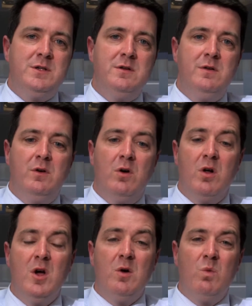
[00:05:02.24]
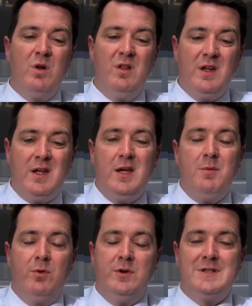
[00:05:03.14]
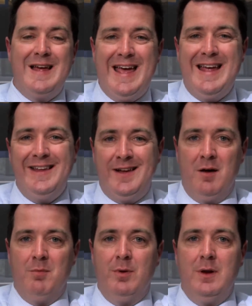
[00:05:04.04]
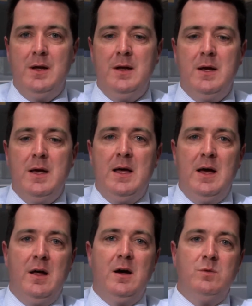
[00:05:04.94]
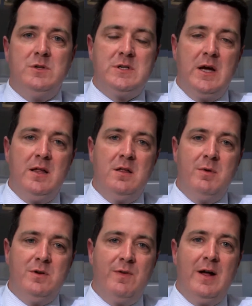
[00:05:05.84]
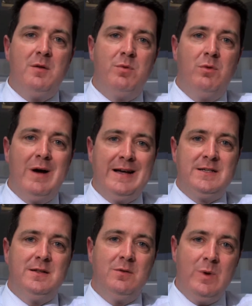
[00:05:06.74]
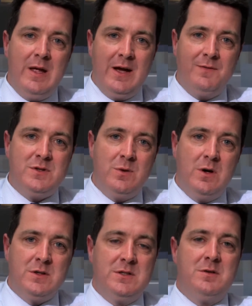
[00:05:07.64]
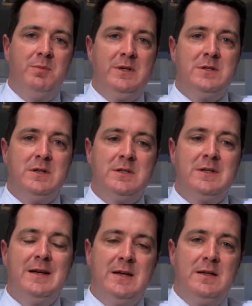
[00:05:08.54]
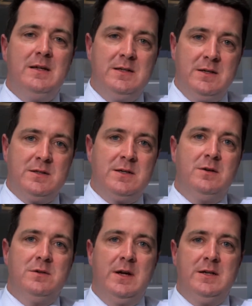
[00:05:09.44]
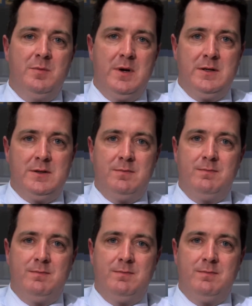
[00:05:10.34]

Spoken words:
that you've got. One of the key points to any company, and I would say that the most valuable asset that we have to us as a business, is our sales database.